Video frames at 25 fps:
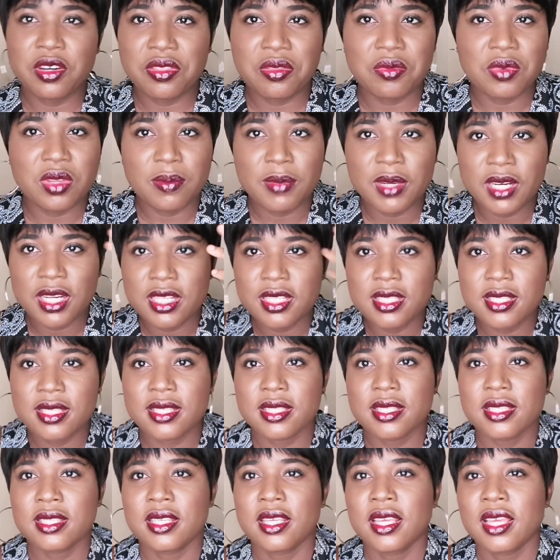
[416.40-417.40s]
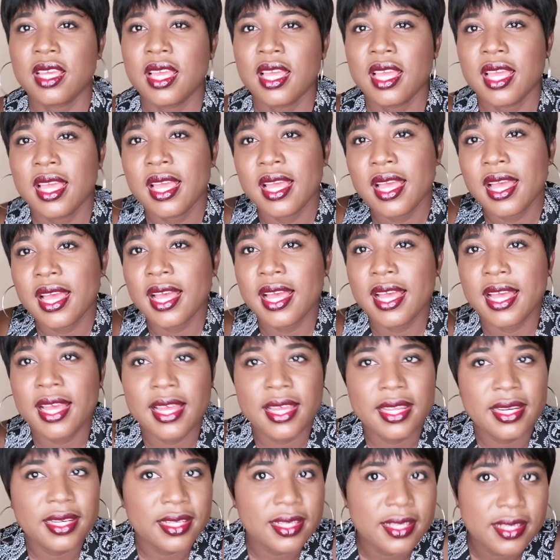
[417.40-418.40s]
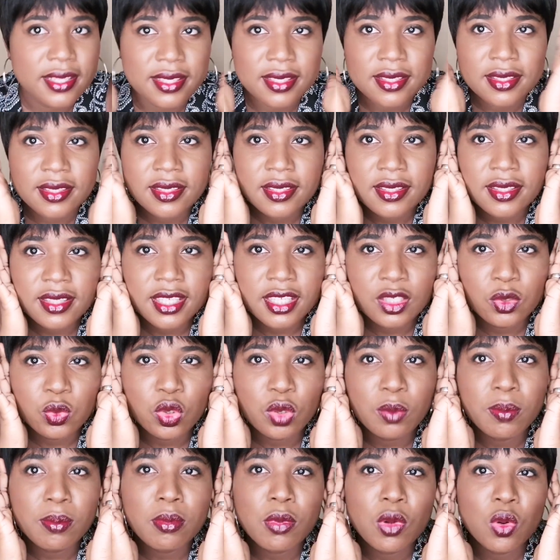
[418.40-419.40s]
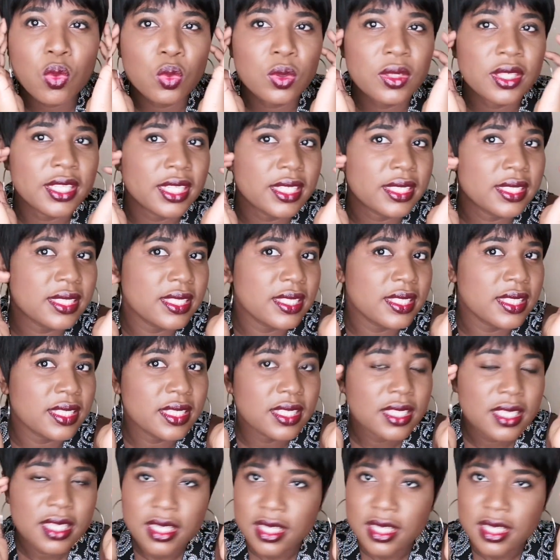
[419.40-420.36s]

or 3 minutes, and it will mold it